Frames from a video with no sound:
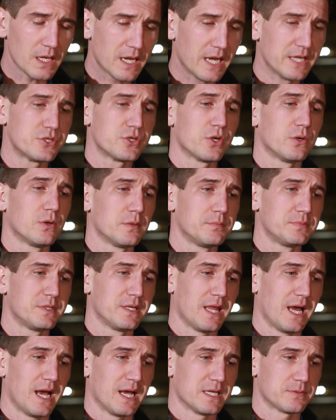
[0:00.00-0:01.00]
I show up
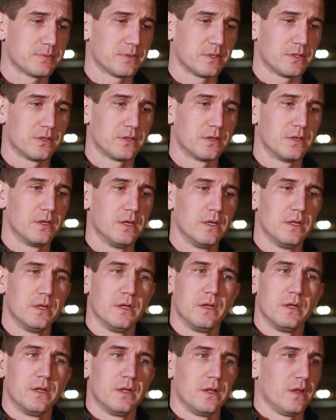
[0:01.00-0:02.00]
to the hospital.
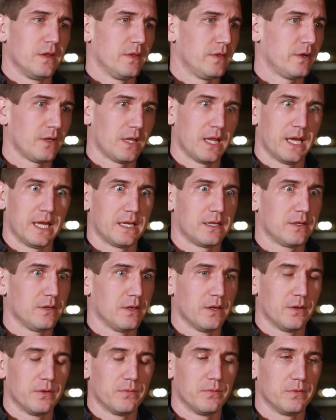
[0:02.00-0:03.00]
They're like,
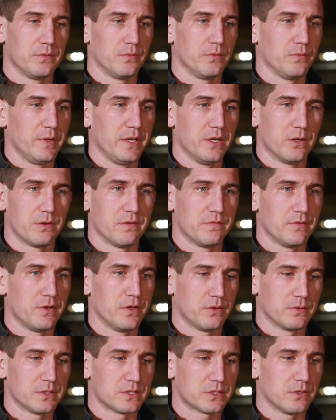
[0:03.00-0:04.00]
oh, we don't even
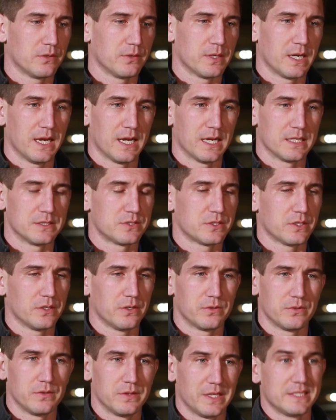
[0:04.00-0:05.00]
know what's going on.
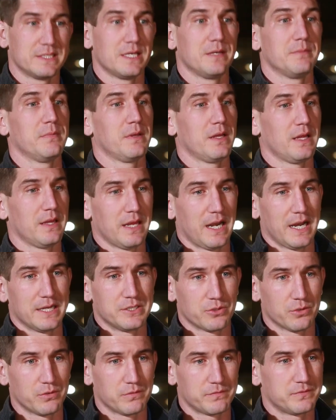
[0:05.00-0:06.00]
So then I
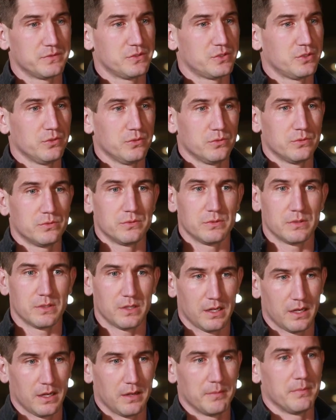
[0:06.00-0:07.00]
drove to
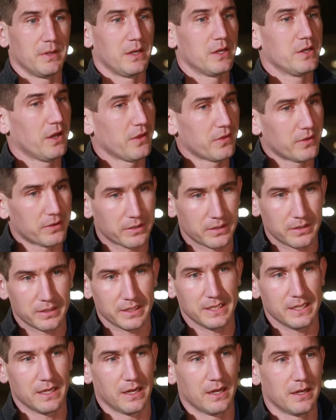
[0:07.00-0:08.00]
another
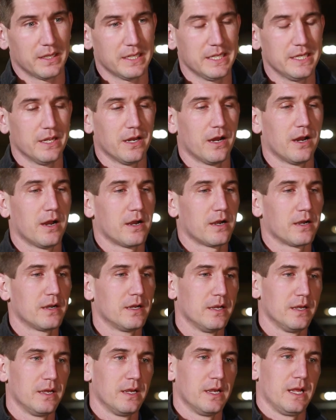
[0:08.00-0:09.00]
ER,
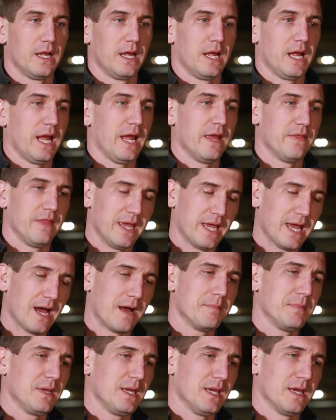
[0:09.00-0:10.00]
and they
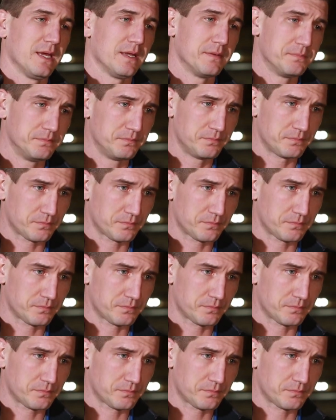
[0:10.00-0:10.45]
got me in,